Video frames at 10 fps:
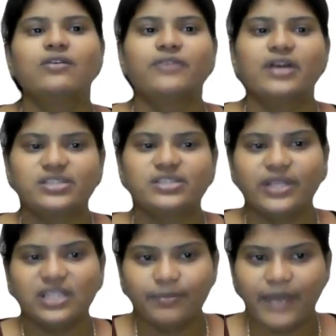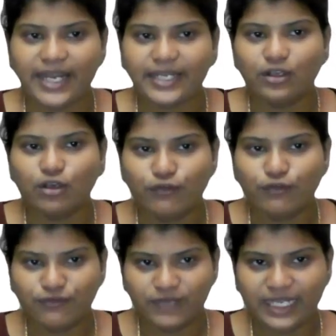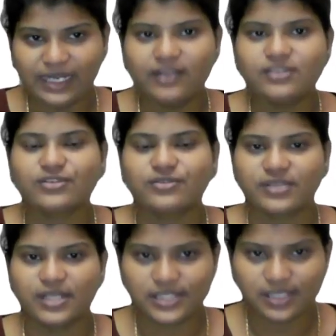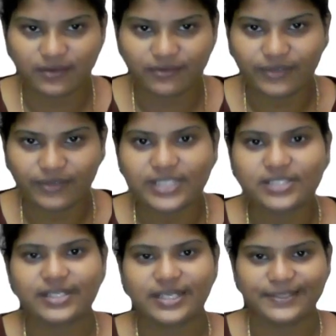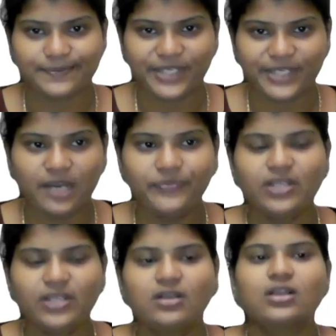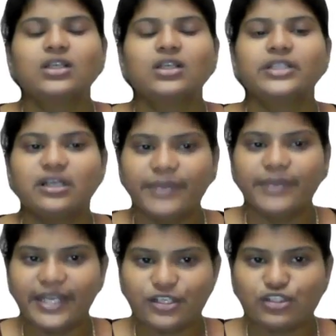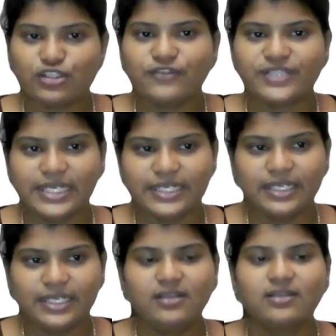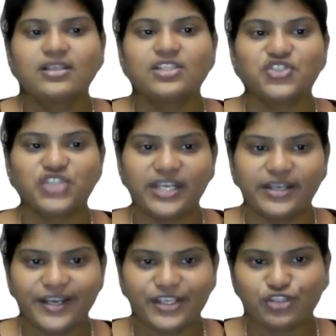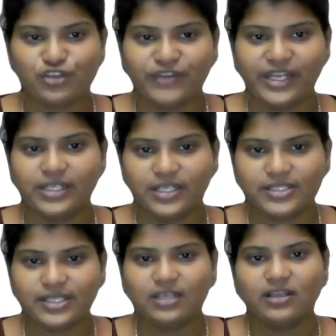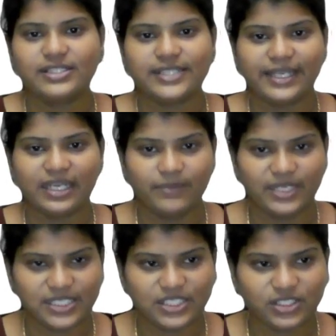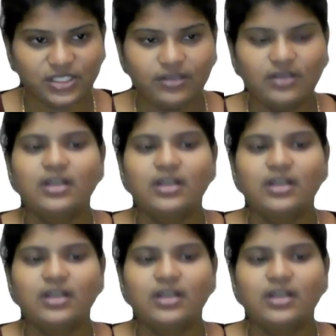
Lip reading: First one, the binding of ligands to cell surface receptor, termination of signal, generation of intercellular second messenger,